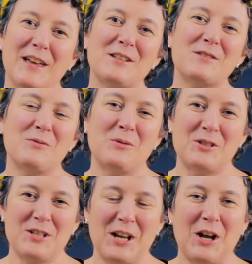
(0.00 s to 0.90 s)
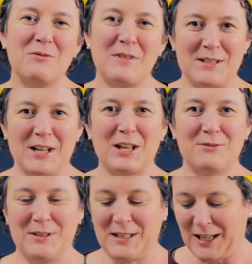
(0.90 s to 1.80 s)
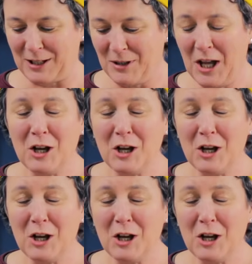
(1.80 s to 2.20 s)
Thanks for watching our Veg Hack video.